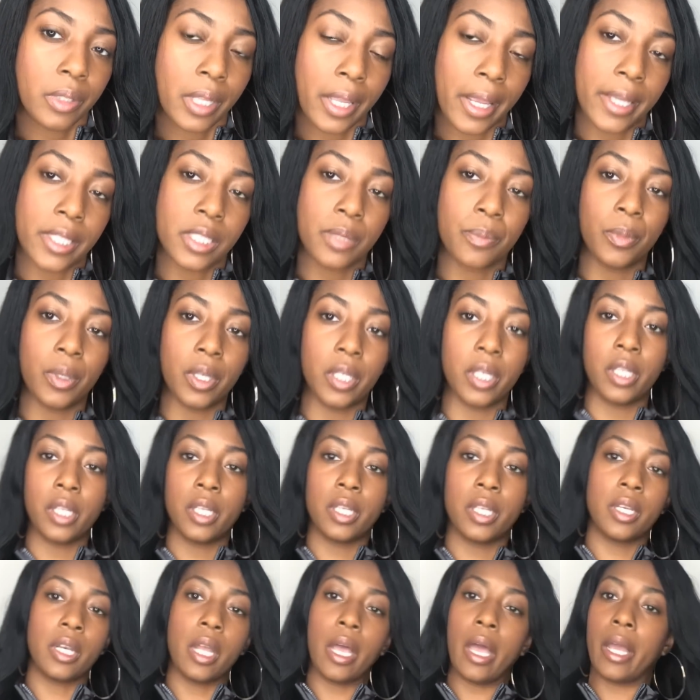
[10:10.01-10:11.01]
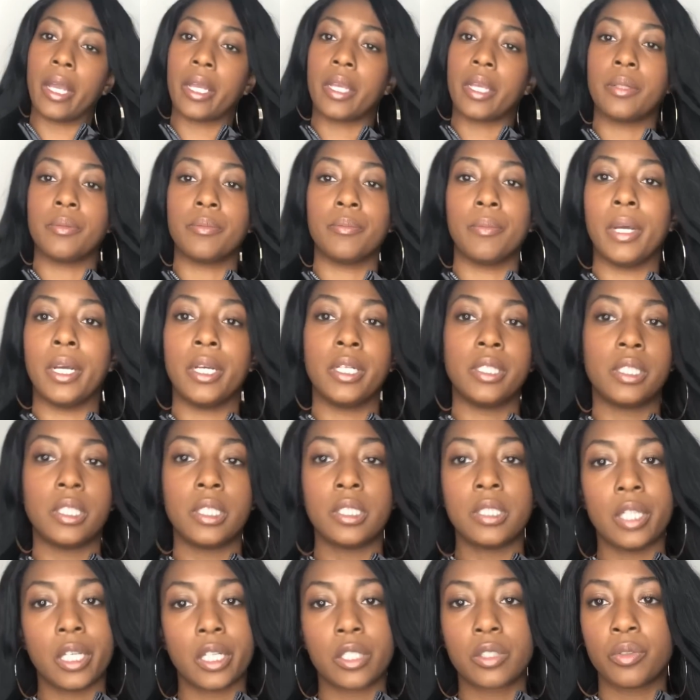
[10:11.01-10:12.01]
last minute, my
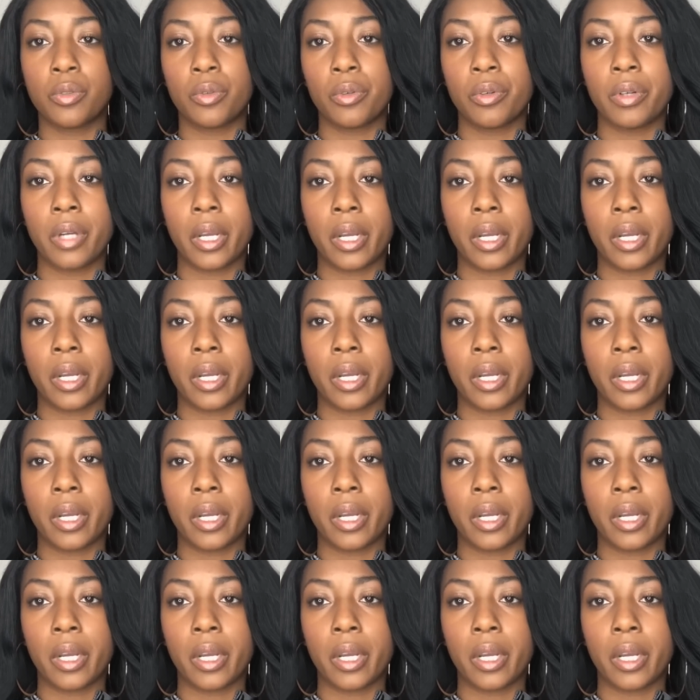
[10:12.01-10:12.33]
auntie's next door.